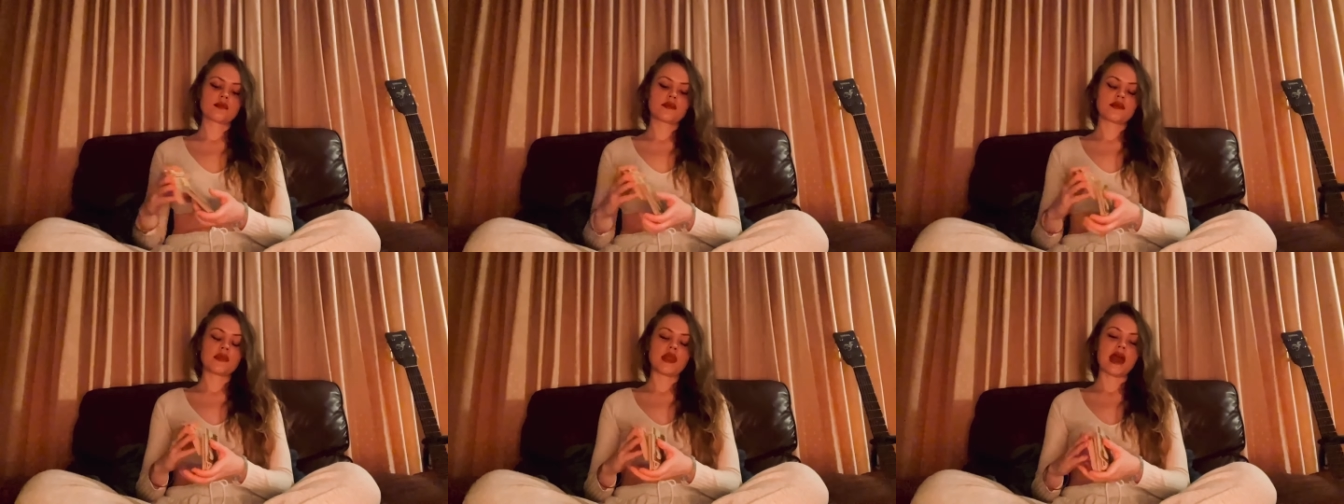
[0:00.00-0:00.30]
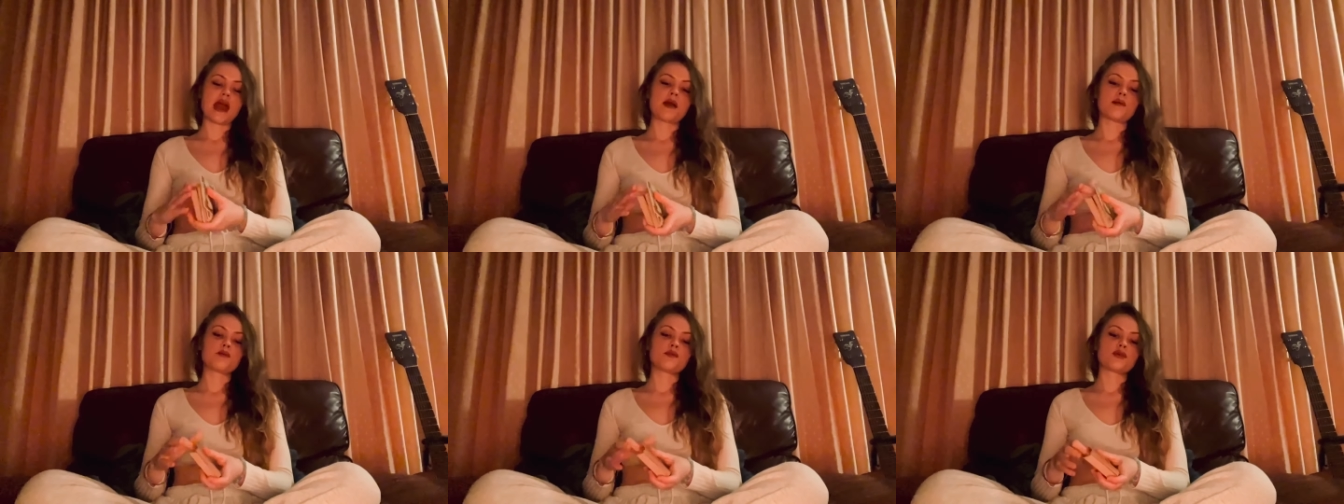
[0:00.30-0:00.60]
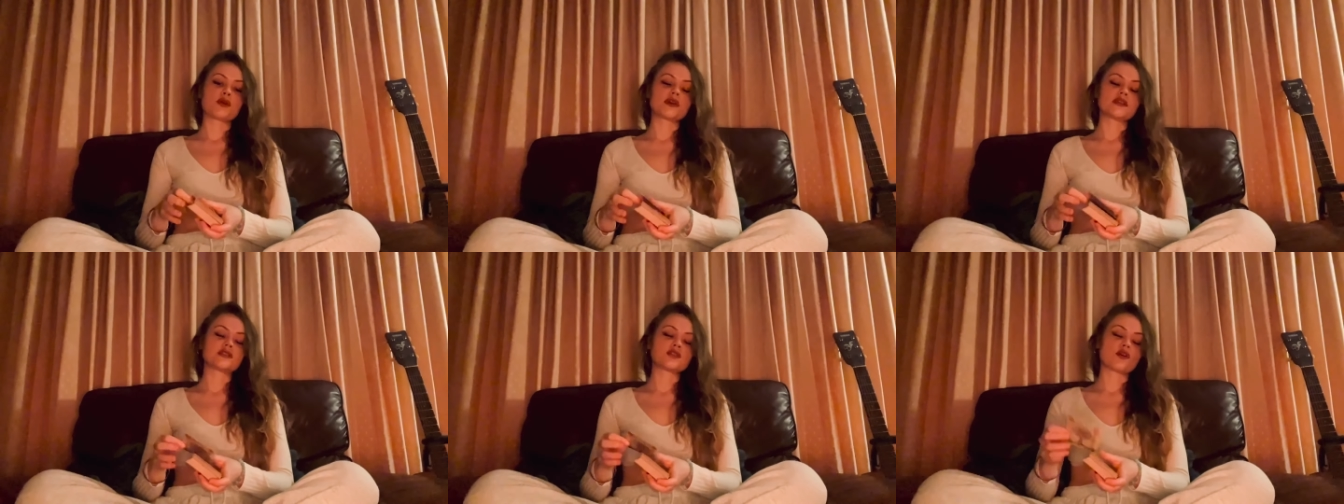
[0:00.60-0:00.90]
The
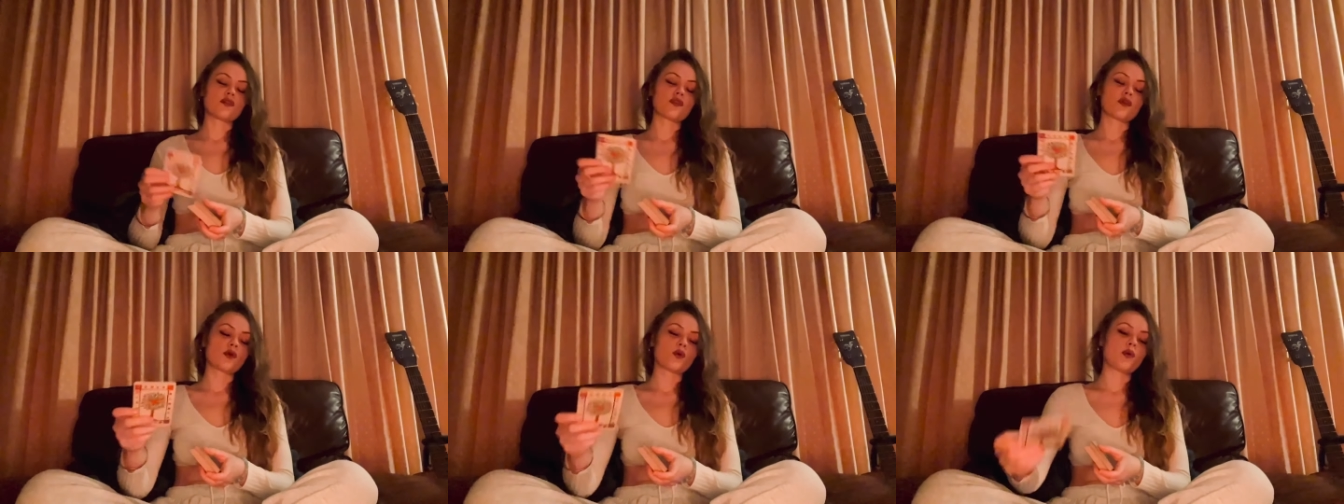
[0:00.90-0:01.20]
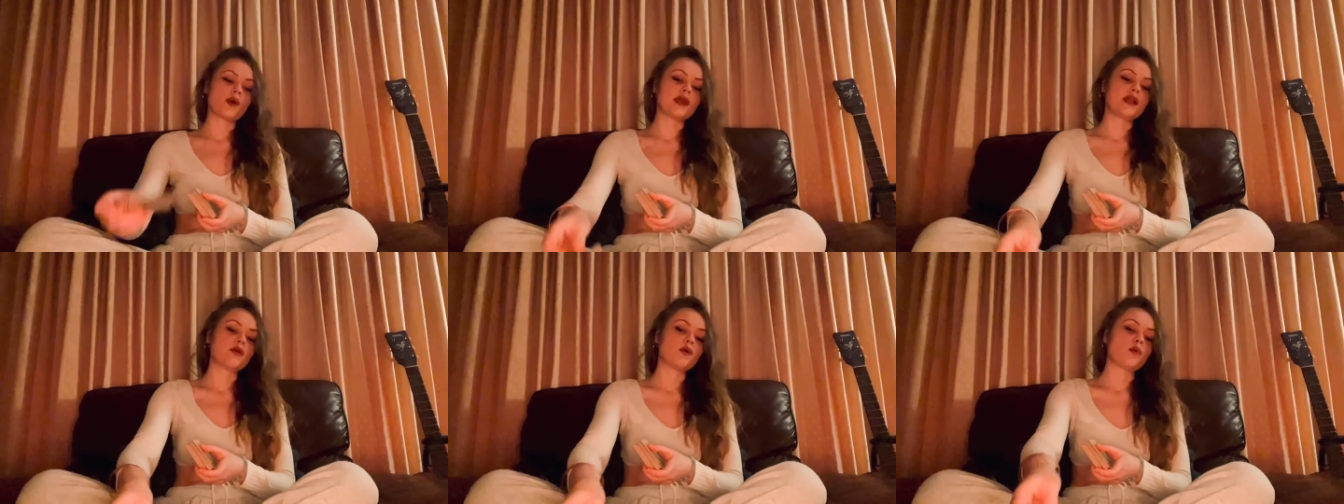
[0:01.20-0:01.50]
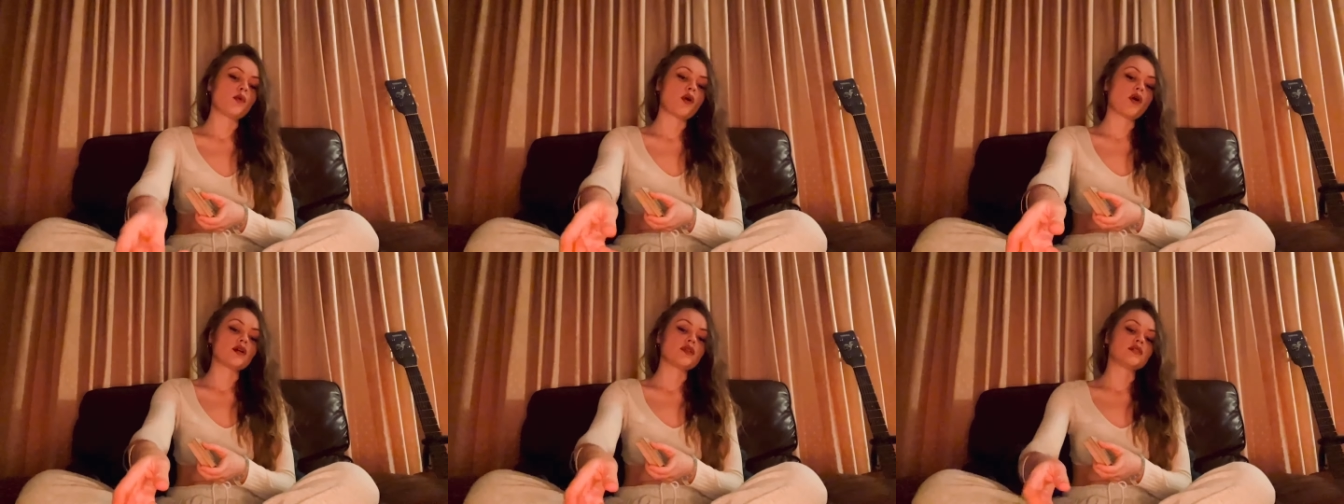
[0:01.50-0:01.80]
Empress on the Queen of
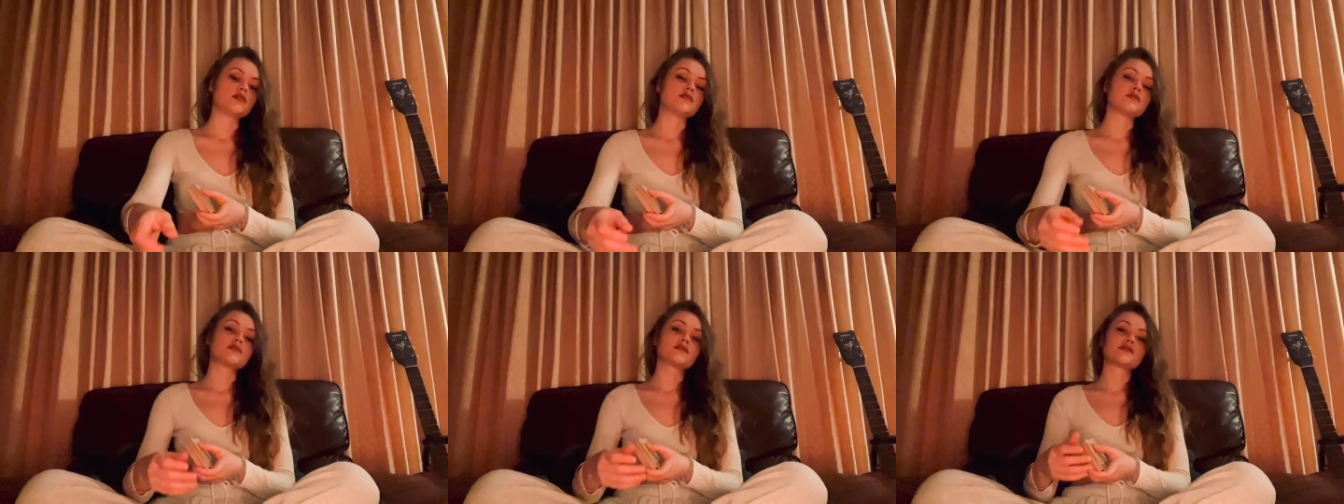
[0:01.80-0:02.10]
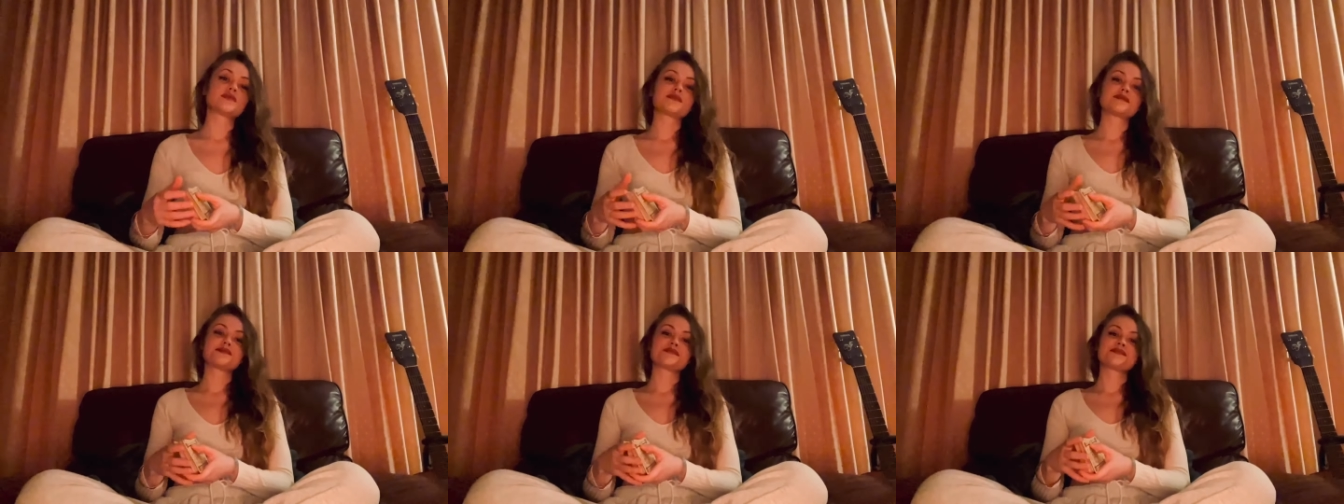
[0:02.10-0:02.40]
Wands.